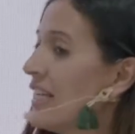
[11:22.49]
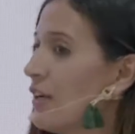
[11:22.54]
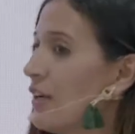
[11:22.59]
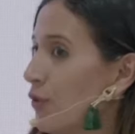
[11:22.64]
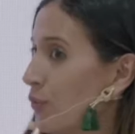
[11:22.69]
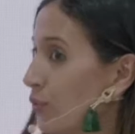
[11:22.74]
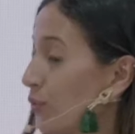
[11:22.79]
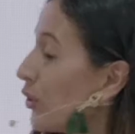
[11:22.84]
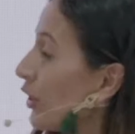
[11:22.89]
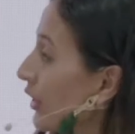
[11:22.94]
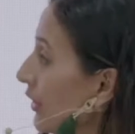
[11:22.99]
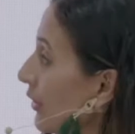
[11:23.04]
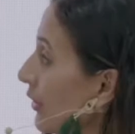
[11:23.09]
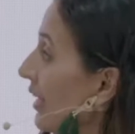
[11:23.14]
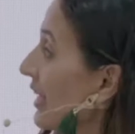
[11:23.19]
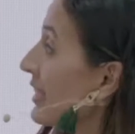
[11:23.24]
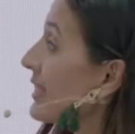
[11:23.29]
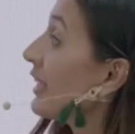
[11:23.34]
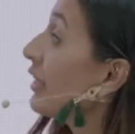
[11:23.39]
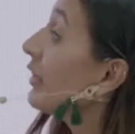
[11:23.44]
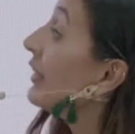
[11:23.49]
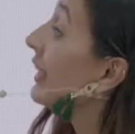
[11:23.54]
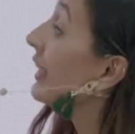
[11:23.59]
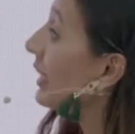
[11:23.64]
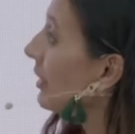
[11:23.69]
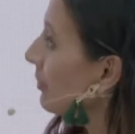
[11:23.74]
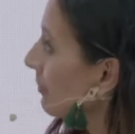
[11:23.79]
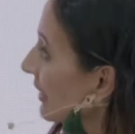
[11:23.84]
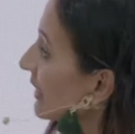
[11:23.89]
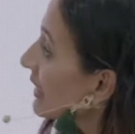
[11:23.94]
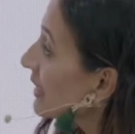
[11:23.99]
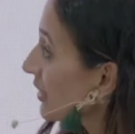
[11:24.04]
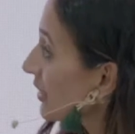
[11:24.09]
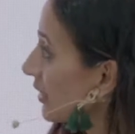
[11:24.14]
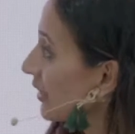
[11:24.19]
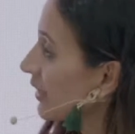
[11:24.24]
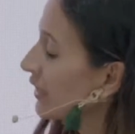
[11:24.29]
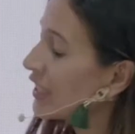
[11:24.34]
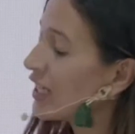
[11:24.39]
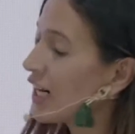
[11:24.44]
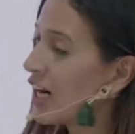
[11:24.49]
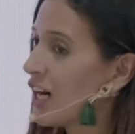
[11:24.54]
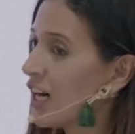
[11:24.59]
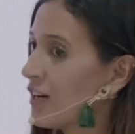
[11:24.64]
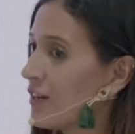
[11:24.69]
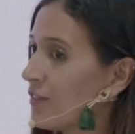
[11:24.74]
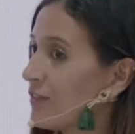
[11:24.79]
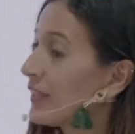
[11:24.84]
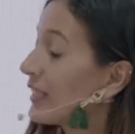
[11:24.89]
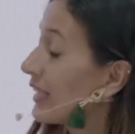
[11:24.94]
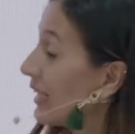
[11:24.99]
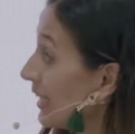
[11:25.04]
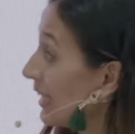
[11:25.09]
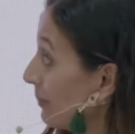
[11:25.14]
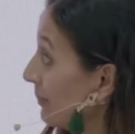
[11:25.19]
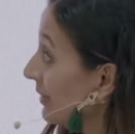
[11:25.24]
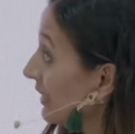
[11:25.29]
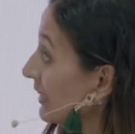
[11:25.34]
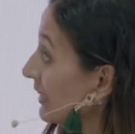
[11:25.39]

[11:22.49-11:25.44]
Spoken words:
for you as the UAE Minister of Climate,